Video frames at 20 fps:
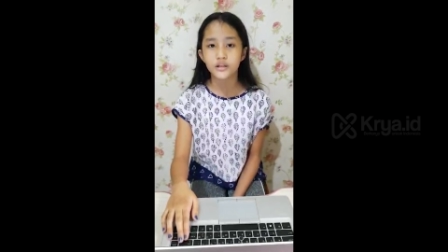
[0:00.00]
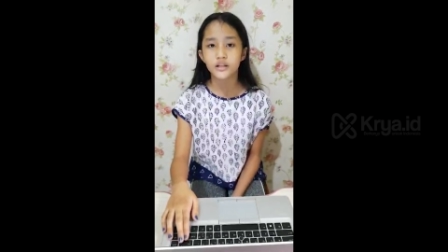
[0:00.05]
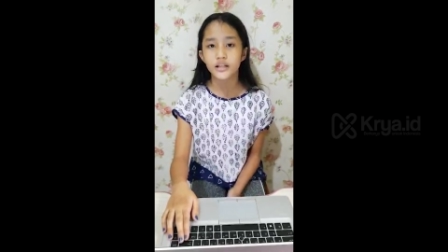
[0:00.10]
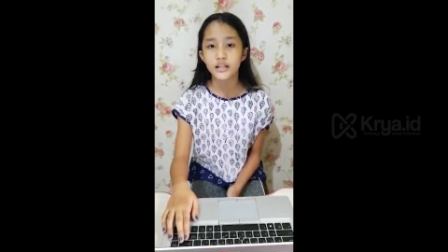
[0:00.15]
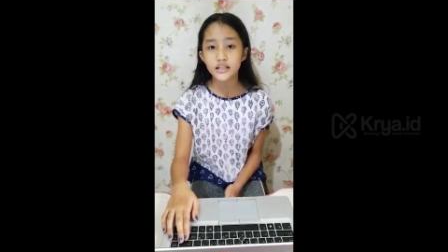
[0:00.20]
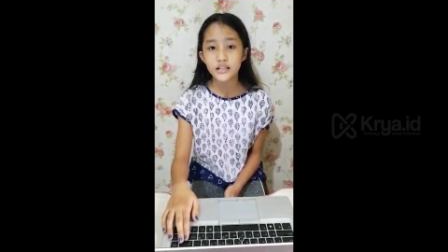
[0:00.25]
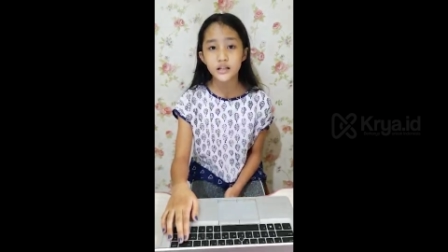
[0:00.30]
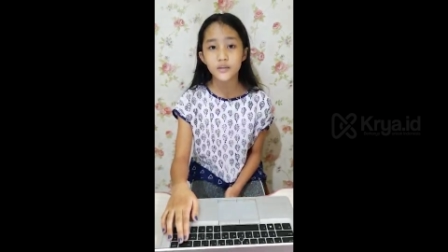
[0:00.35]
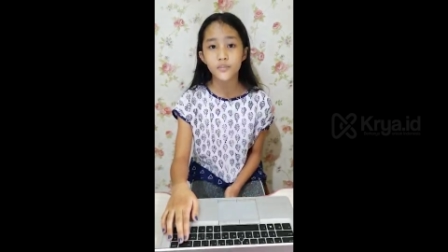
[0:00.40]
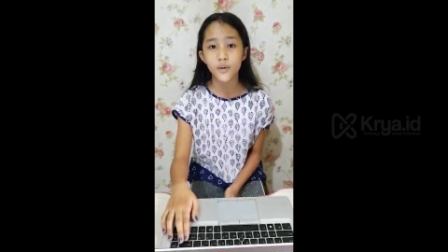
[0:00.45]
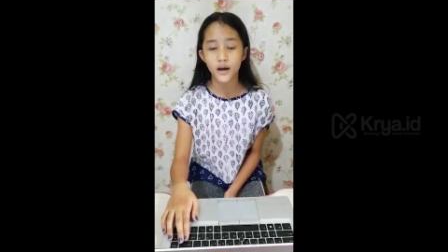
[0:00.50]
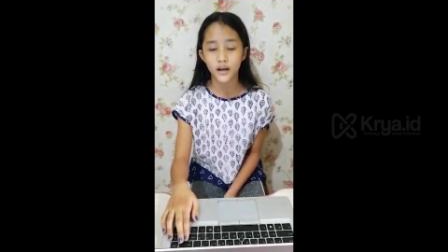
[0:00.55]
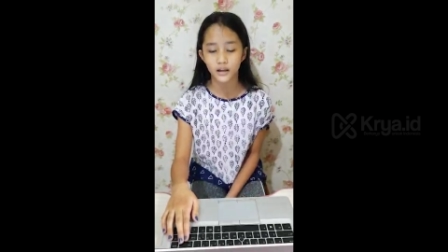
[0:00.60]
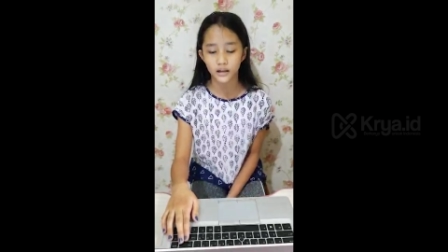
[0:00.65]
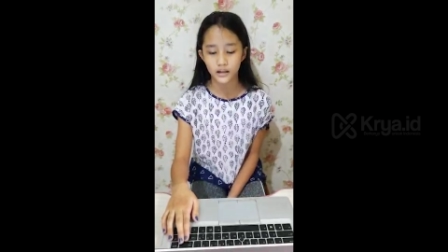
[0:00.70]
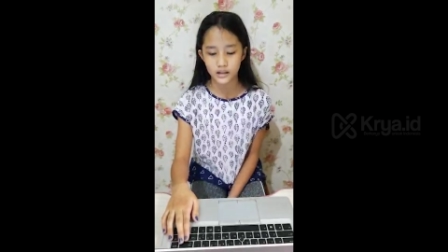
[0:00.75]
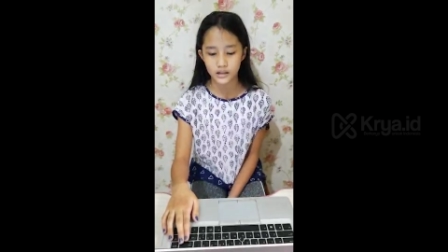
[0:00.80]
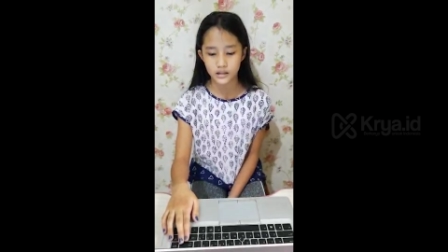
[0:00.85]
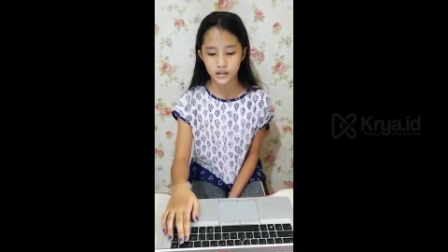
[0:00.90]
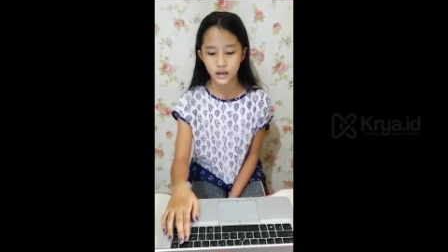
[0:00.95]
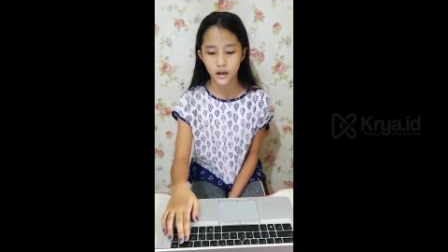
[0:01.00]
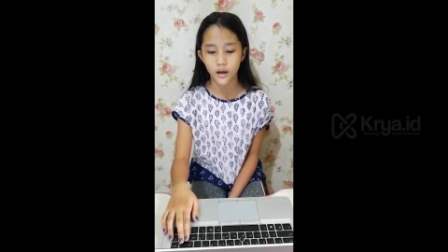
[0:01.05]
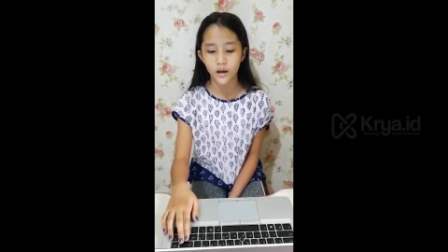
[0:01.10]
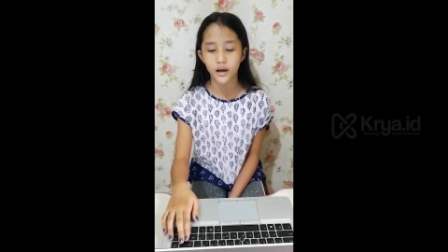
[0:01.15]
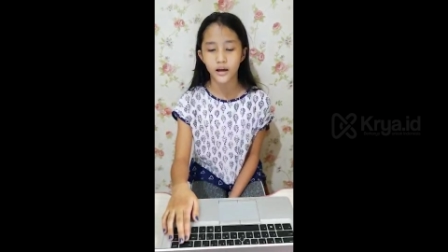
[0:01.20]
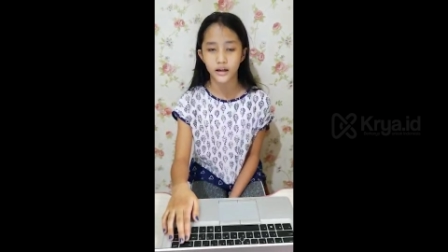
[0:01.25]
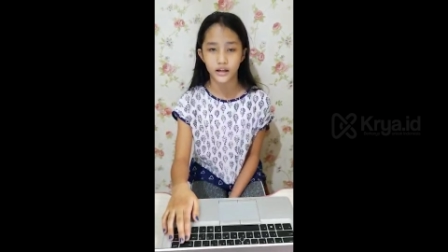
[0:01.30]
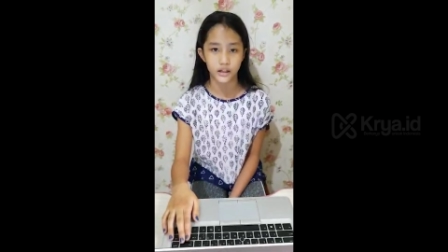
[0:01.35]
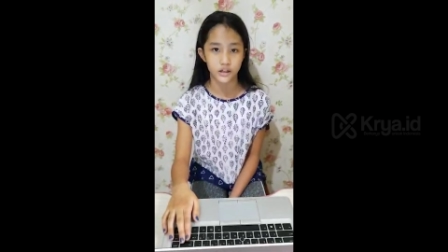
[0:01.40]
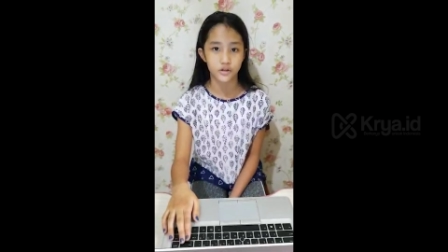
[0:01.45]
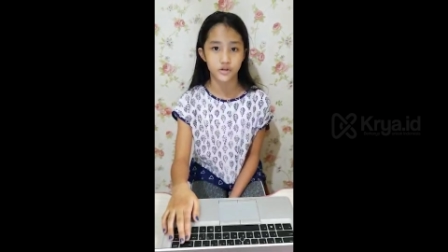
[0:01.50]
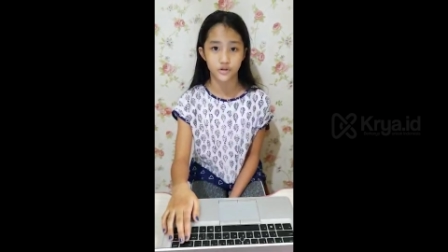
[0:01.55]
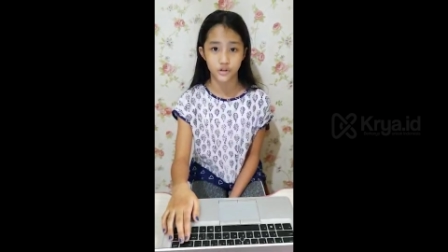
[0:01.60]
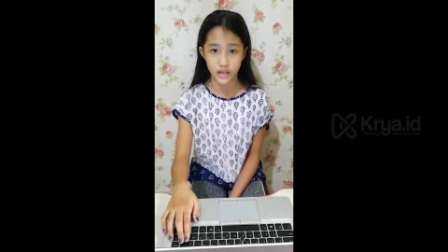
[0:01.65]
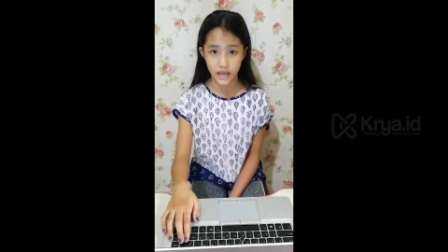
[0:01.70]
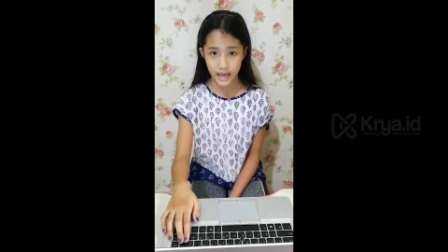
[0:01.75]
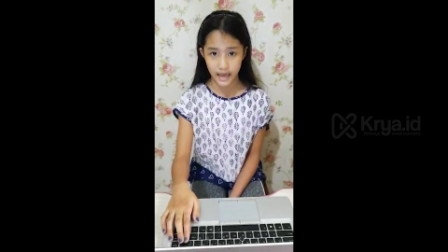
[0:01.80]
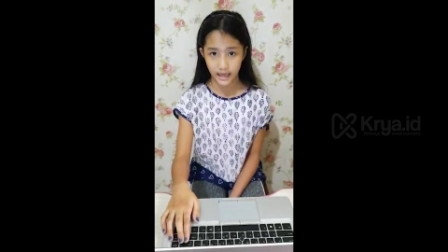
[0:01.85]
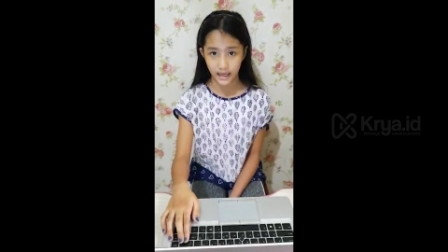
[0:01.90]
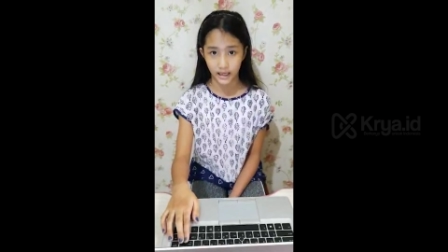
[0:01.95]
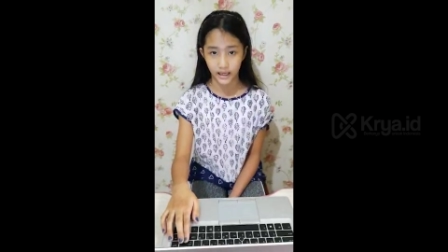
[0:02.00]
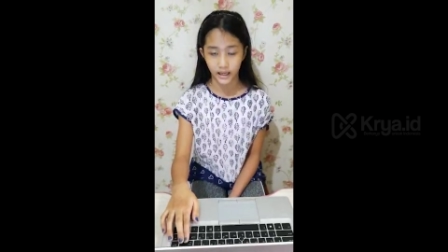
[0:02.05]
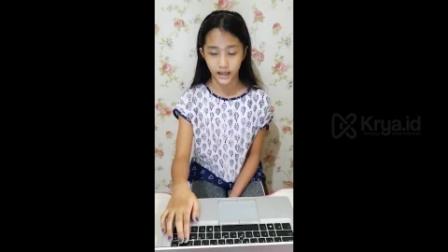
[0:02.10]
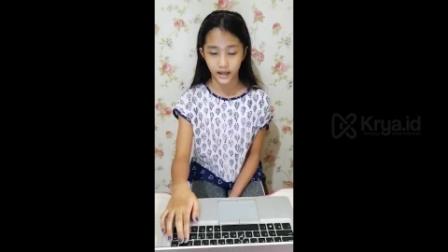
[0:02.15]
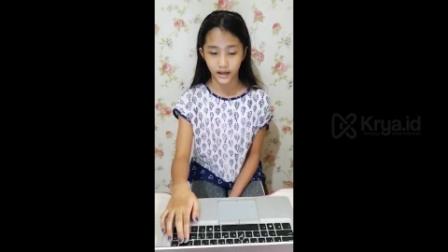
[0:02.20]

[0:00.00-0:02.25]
little by little each day.